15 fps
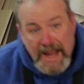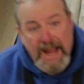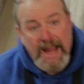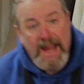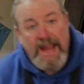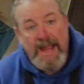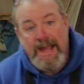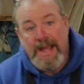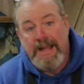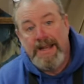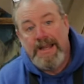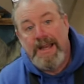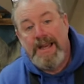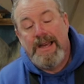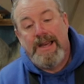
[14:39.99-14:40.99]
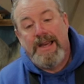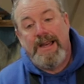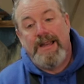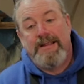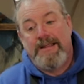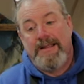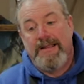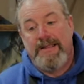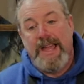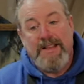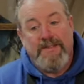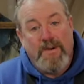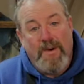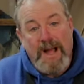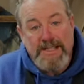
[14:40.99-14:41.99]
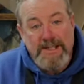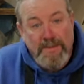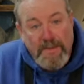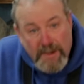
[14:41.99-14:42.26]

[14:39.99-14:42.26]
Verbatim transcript: And uh, thanks for watching